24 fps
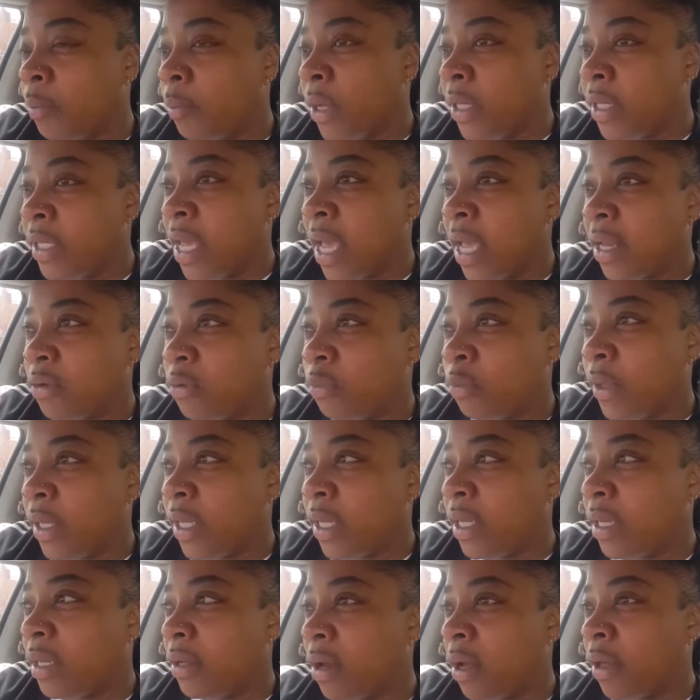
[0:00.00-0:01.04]
but yet
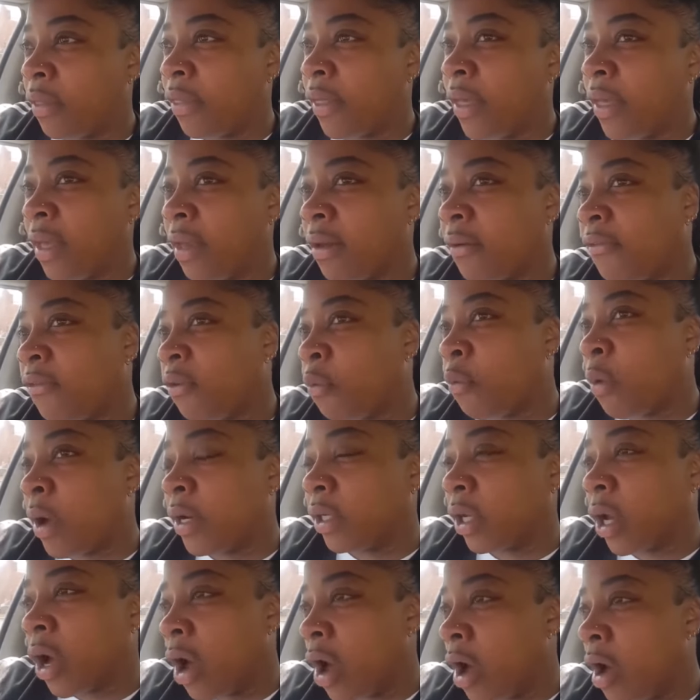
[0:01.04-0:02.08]
we are there for
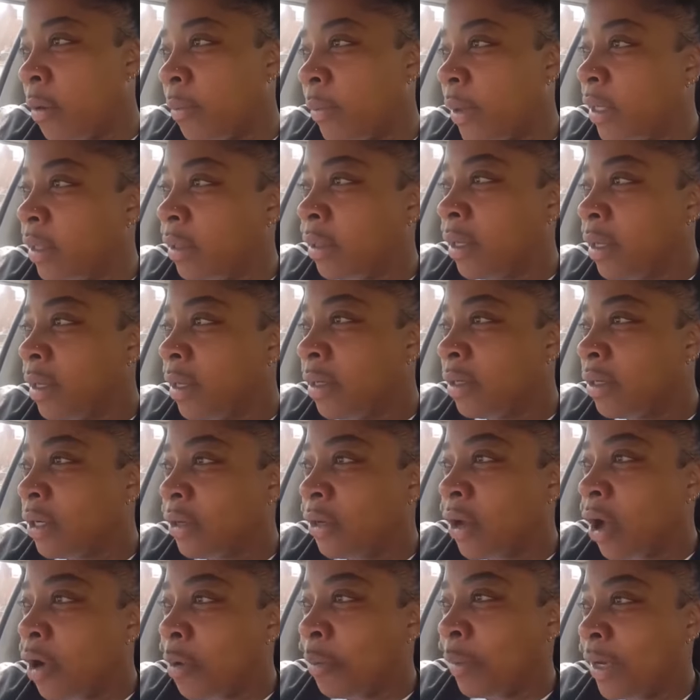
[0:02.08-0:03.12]
one common
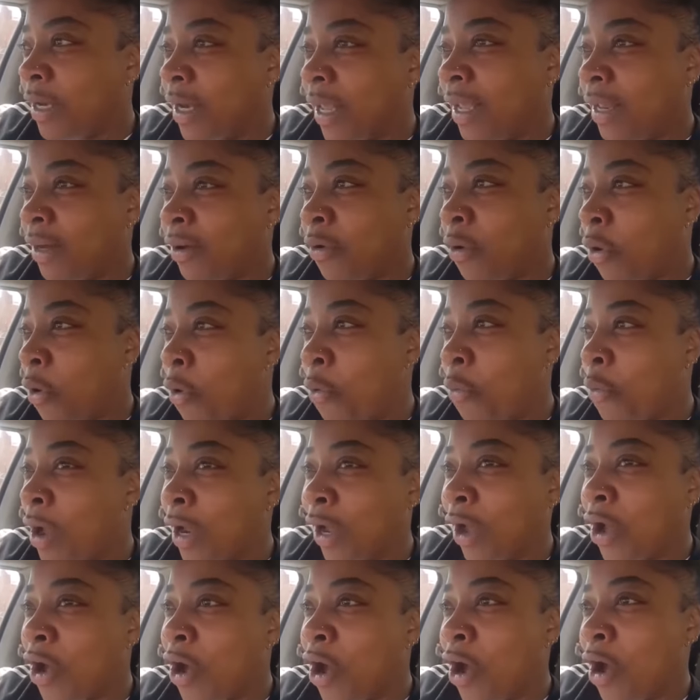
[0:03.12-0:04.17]
denominator or
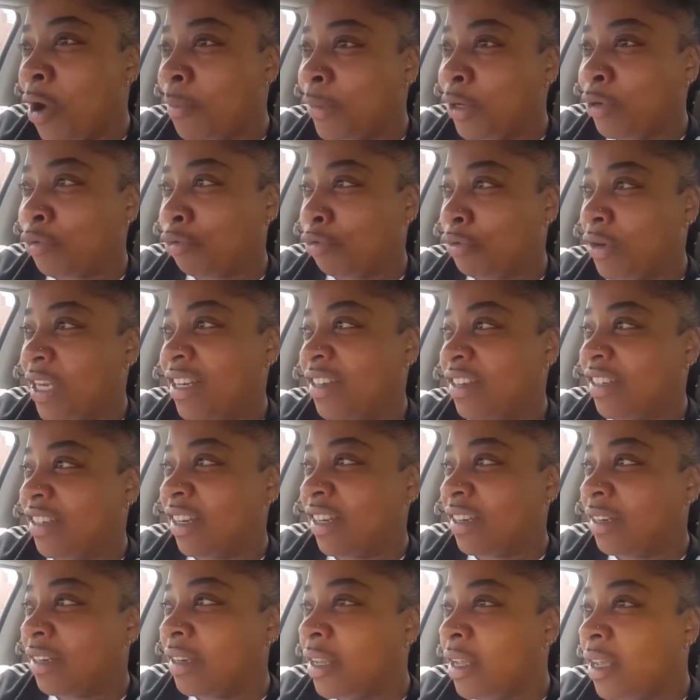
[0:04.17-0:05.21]
one common
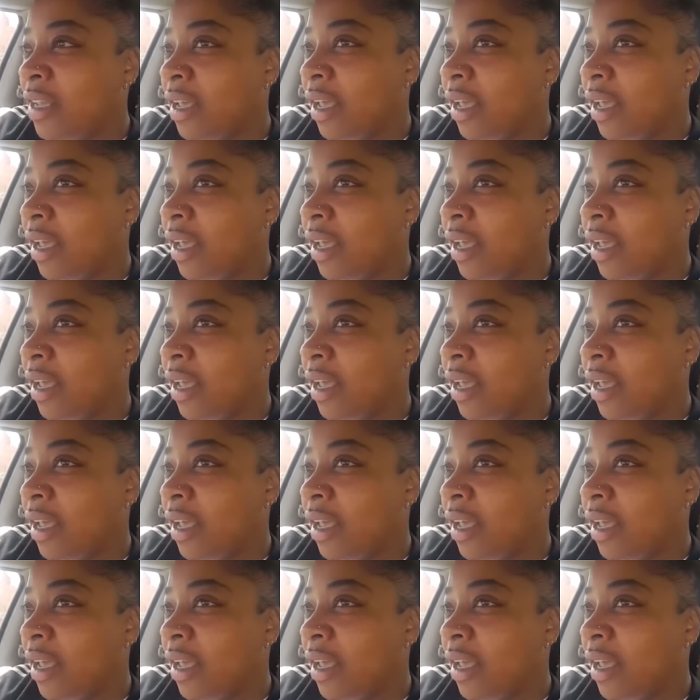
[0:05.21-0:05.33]
reason,